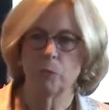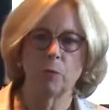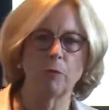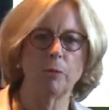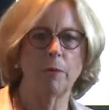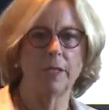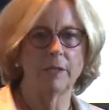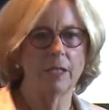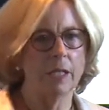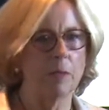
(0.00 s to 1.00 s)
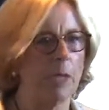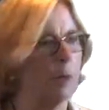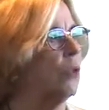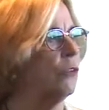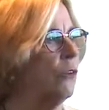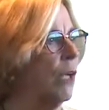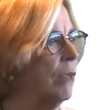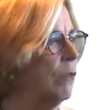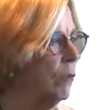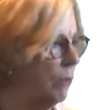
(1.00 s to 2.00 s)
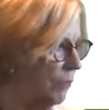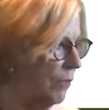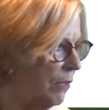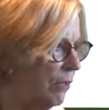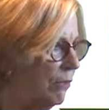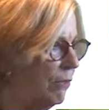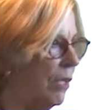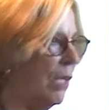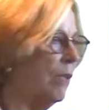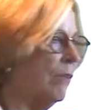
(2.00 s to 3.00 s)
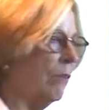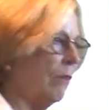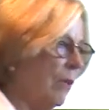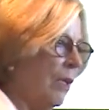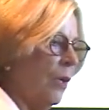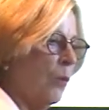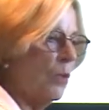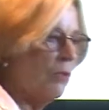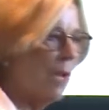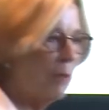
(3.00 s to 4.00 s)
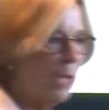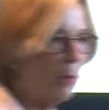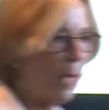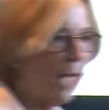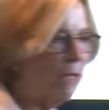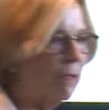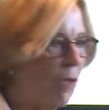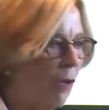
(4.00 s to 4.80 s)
probably thinking about what you're going to cook for dinner tonight or what's happening back at the